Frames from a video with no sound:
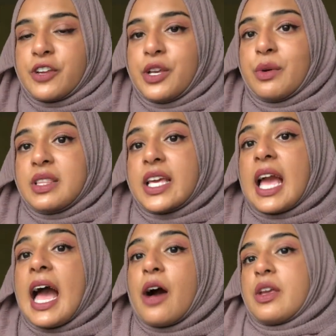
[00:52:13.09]
you and like
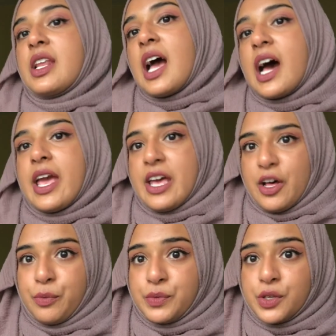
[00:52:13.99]
how can I
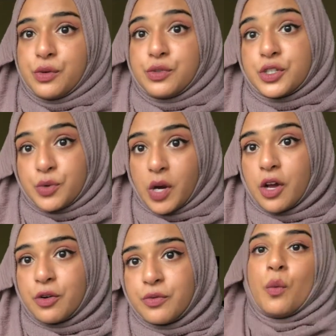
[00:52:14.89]
help you to grow.